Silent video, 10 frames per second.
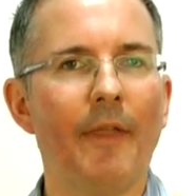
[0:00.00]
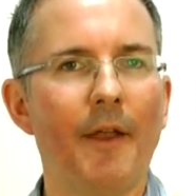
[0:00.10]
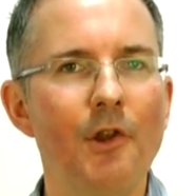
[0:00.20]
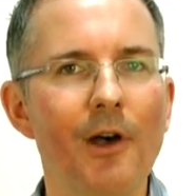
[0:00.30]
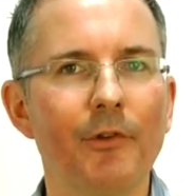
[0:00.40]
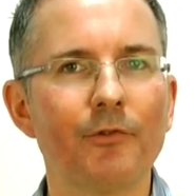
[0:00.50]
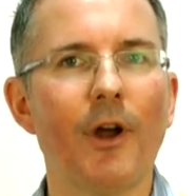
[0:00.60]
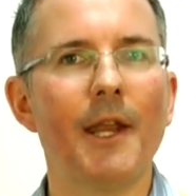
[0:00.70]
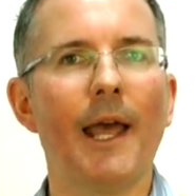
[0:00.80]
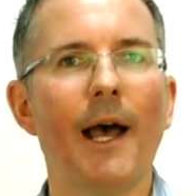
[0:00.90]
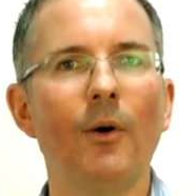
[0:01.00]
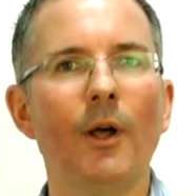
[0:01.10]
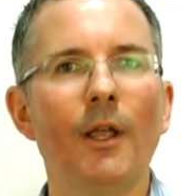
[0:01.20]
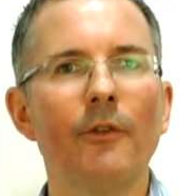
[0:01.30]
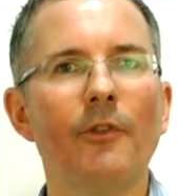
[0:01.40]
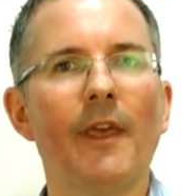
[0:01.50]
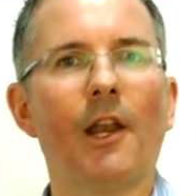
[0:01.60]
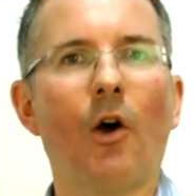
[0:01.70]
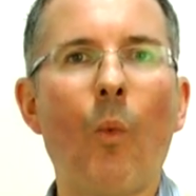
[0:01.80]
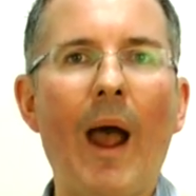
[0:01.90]
They're nervous right now, so they're
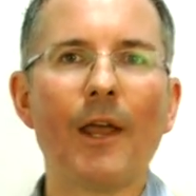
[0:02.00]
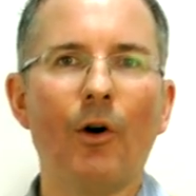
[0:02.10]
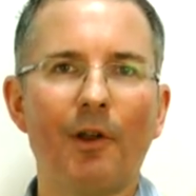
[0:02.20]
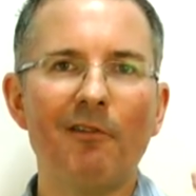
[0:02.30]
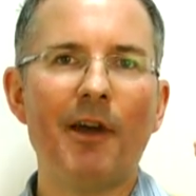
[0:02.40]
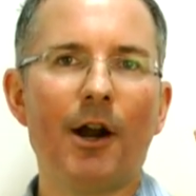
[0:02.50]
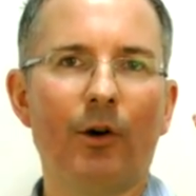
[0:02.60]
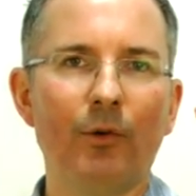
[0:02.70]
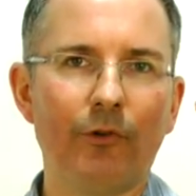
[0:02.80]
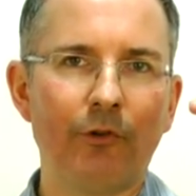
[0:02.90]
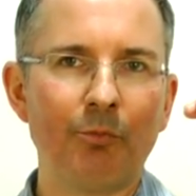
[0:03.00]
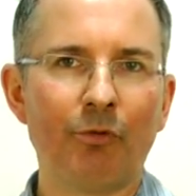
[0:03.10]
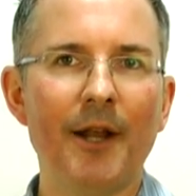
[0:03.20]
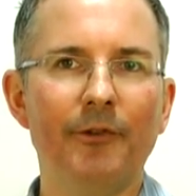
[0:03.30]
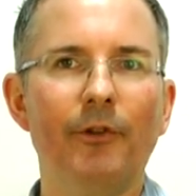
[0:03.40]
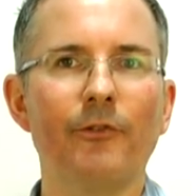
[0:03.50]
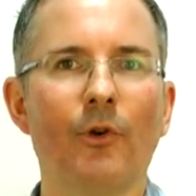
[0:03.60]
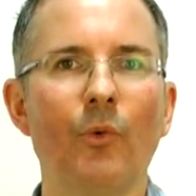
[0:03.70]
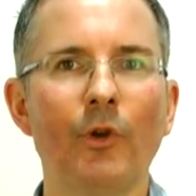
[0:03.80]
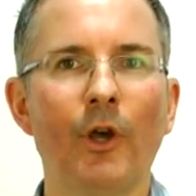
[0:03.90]
going to whack on a fair old spread, as it's
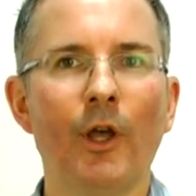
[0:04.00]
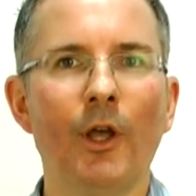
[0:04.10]
called,